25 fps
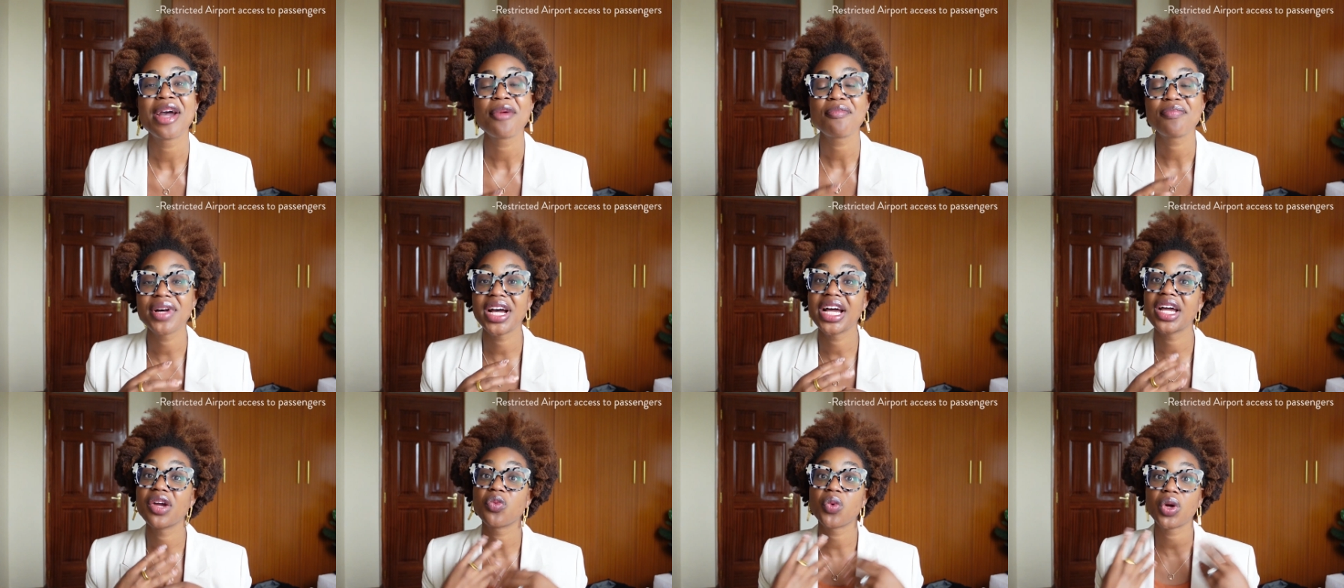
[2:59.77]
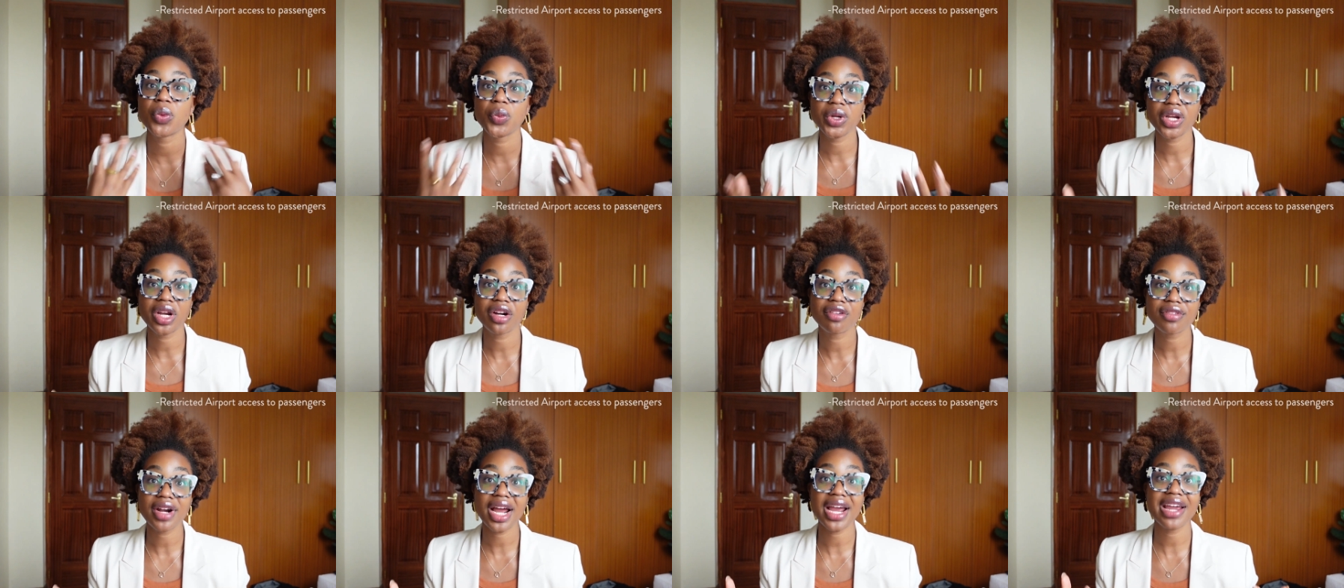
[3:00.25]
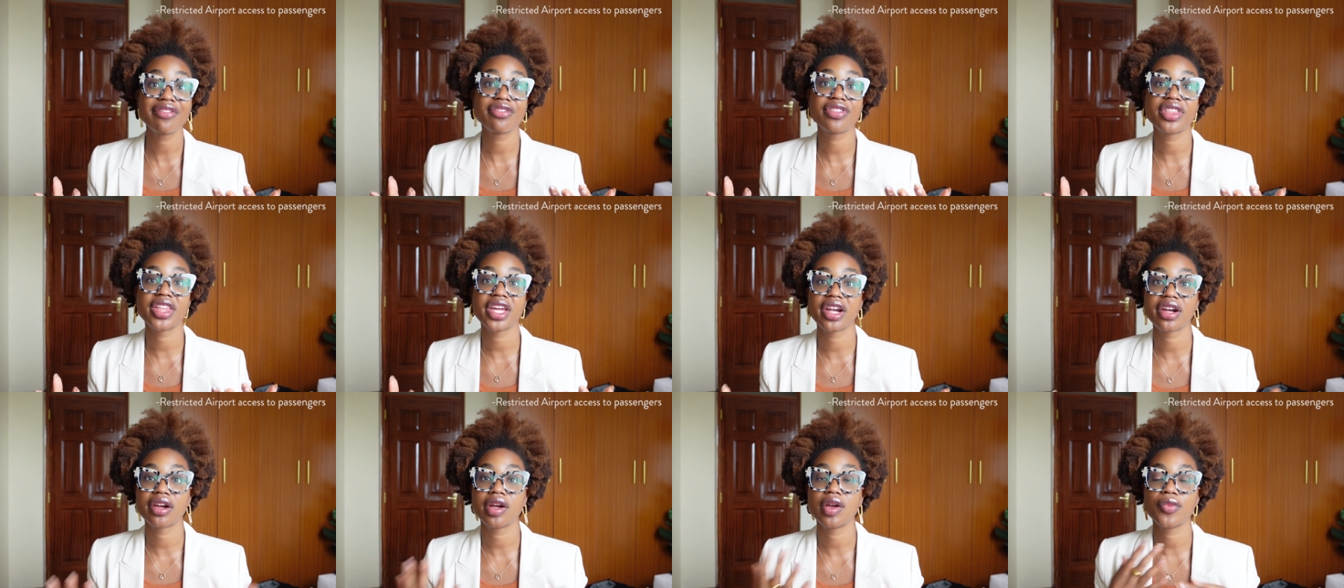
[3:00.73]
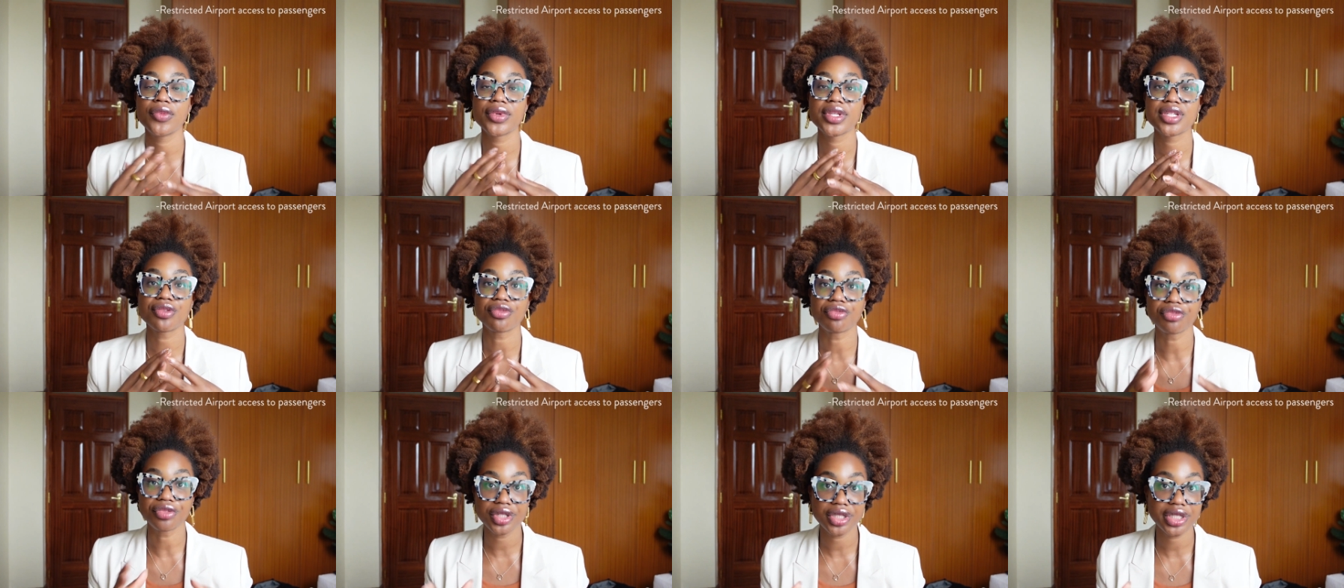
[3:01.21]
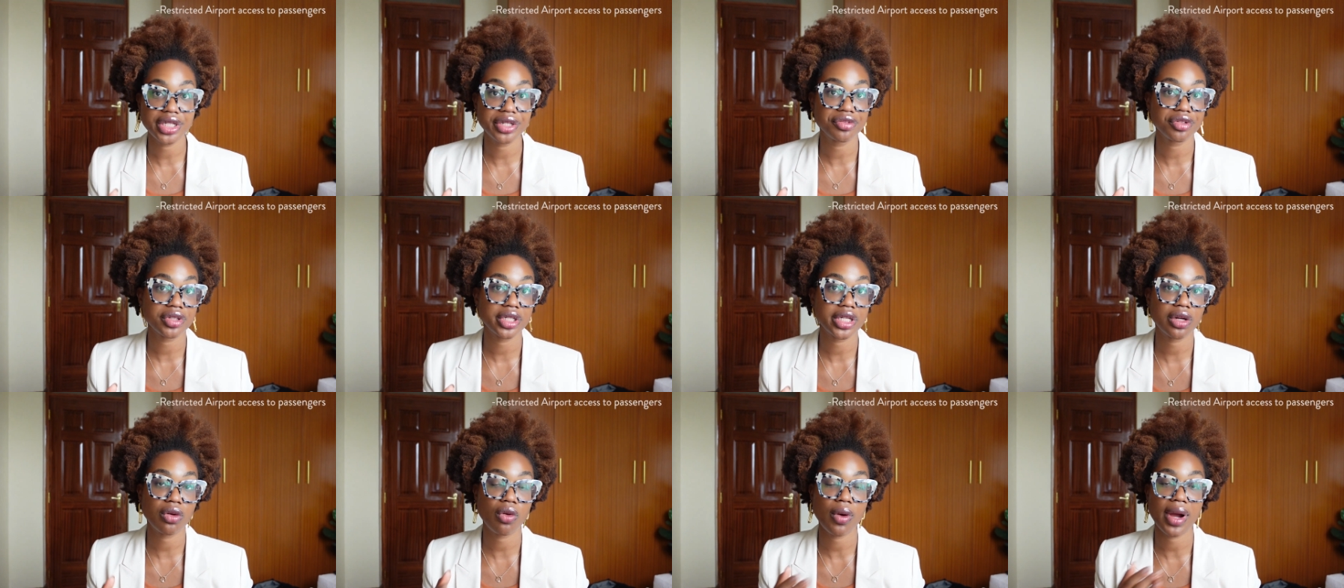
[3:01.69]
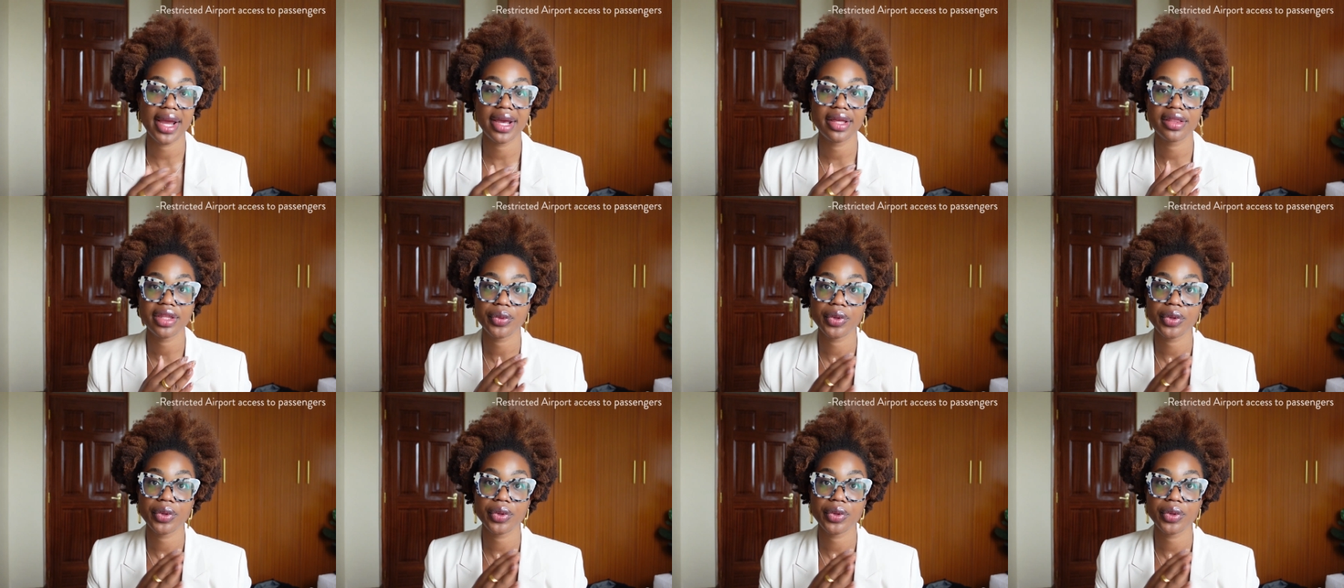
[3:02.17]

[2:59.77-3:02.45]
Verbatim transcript: But when we arrived there, it was really, really quiet.